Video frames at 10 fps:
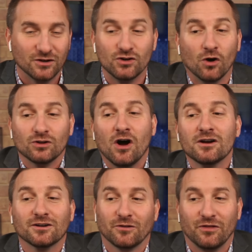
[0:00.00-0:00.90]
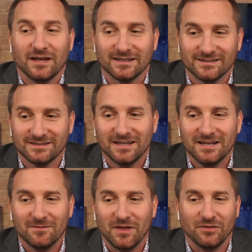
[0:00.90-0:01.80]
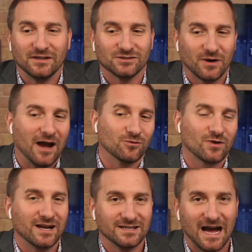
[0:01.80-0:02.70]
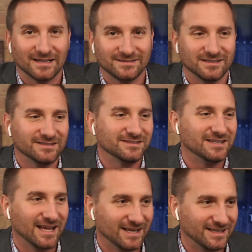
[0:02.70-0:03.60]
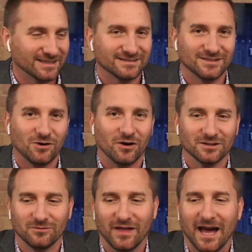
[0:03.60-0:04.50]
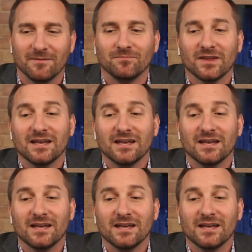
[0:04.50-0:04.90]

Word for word: no longer thinks that these are outright Nazis and idiots and all of that.